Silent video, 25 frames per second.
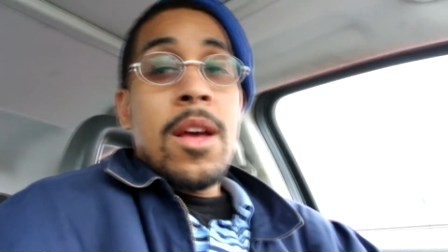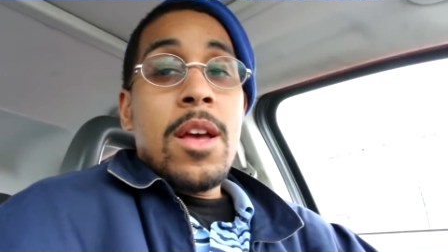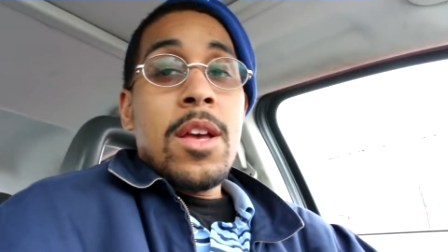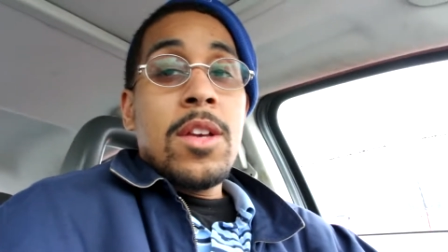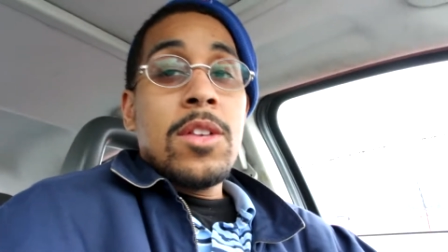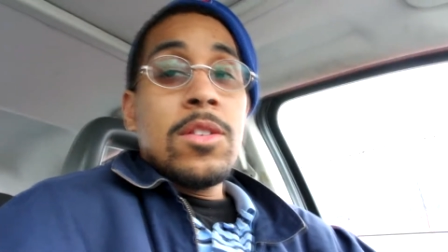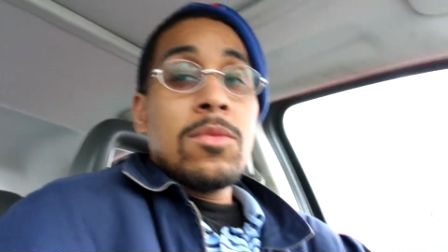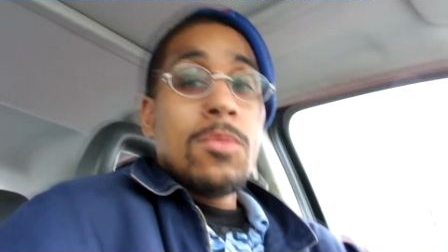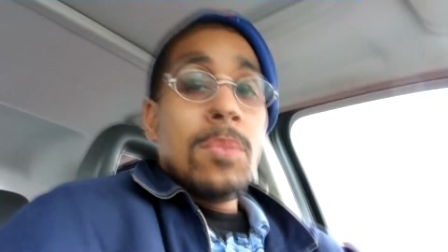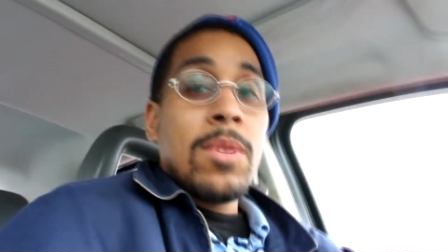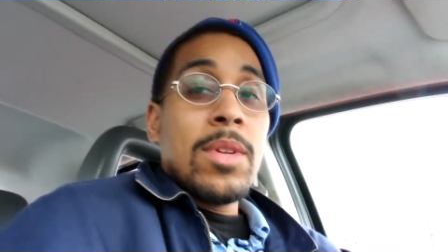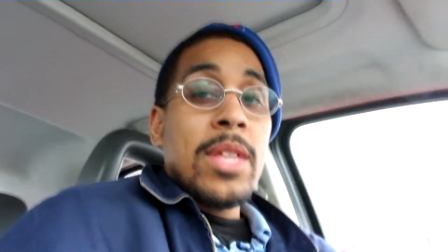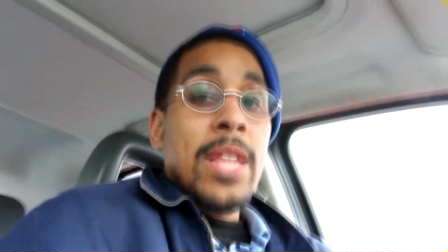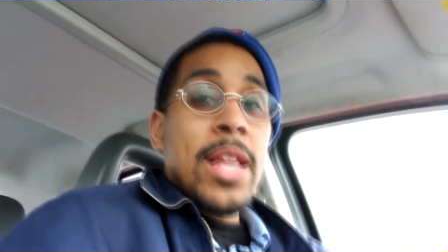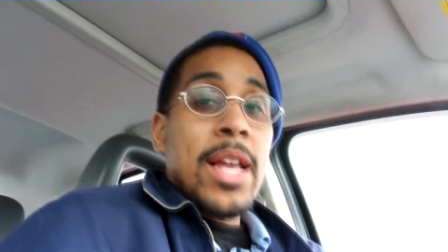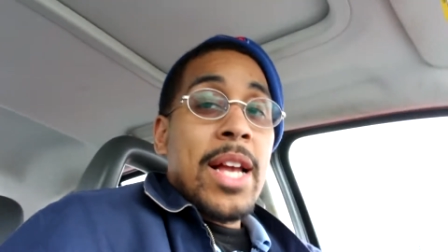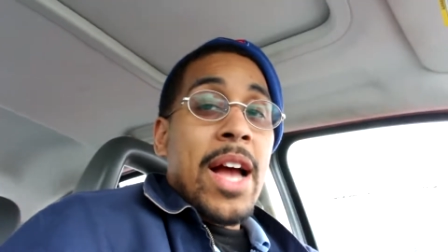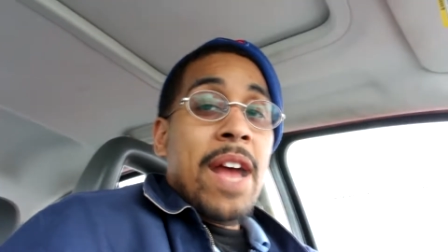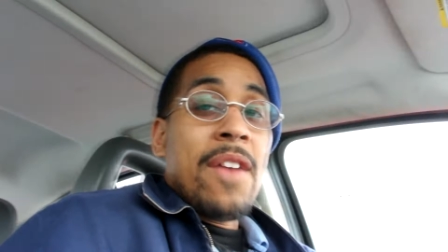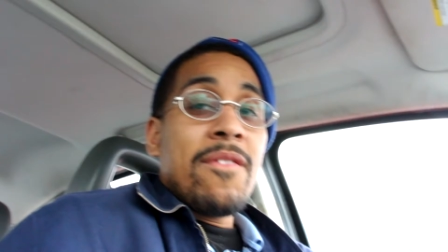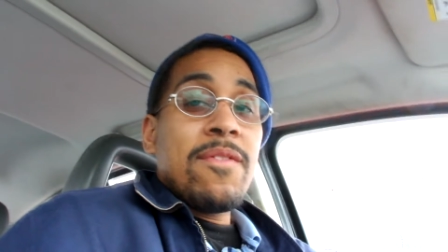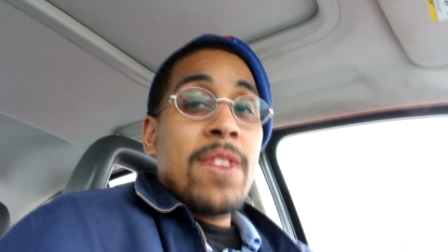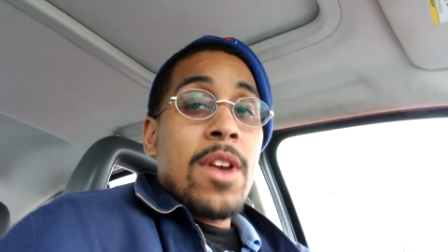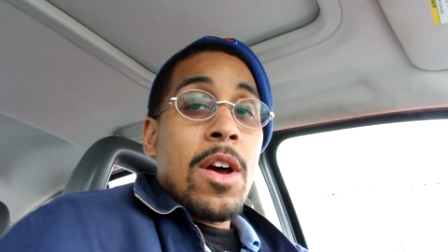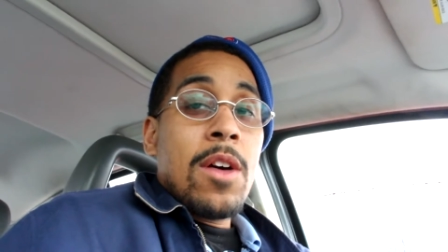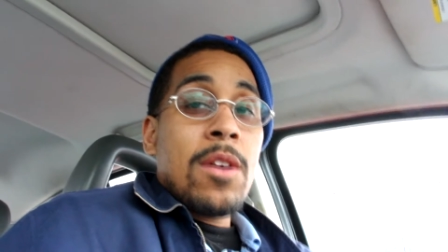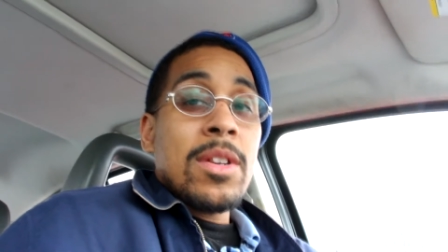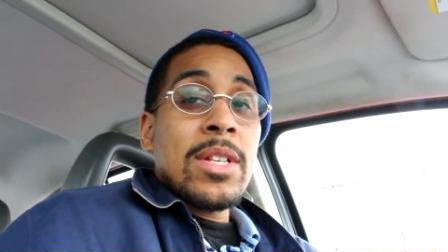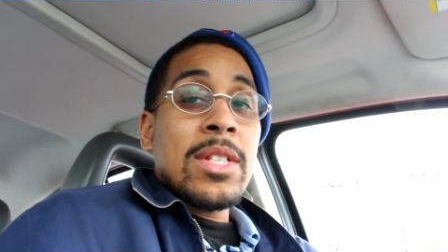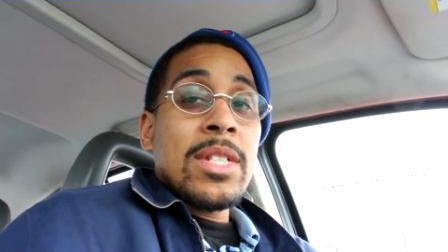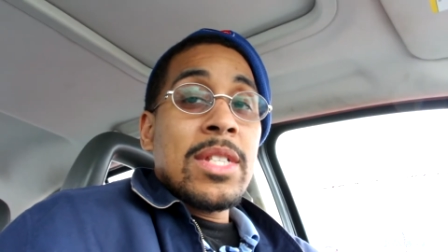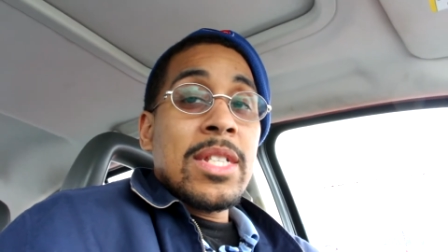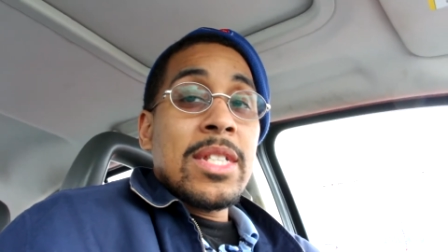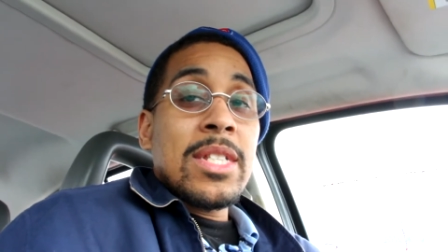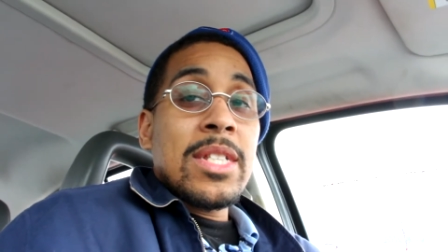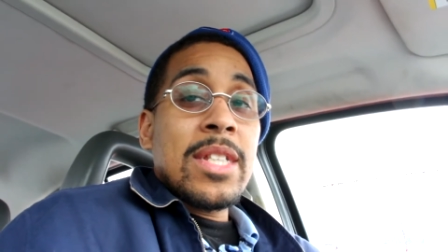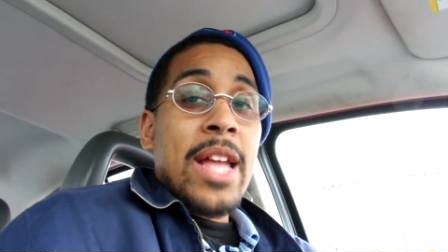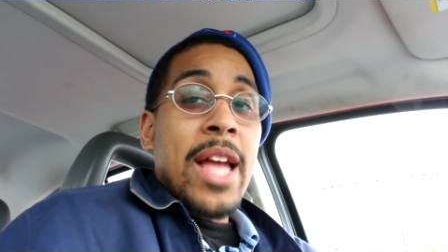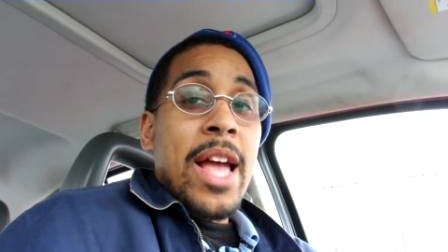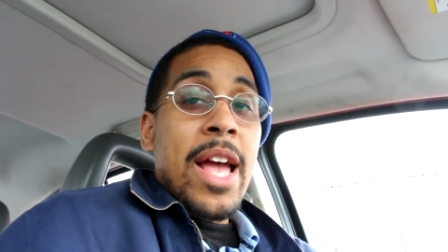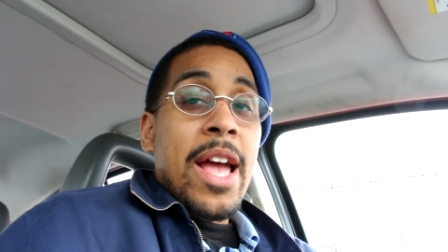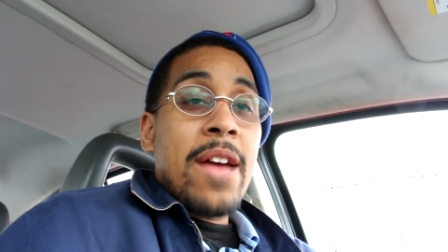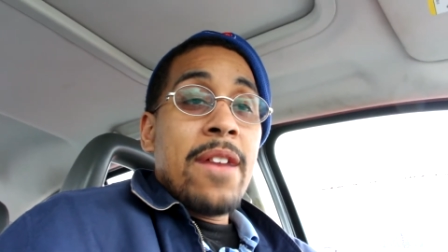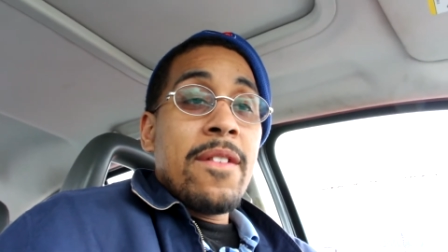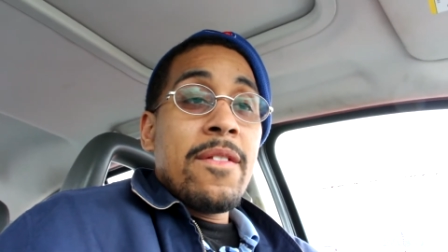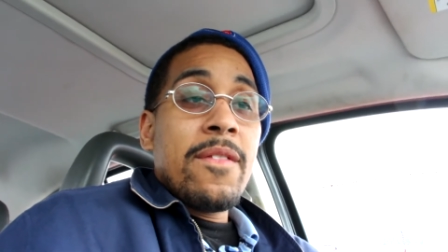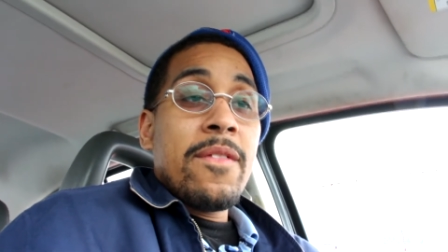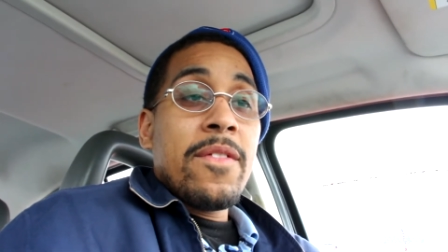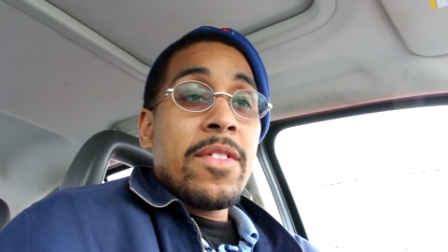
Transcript: is one thing I've noticed is that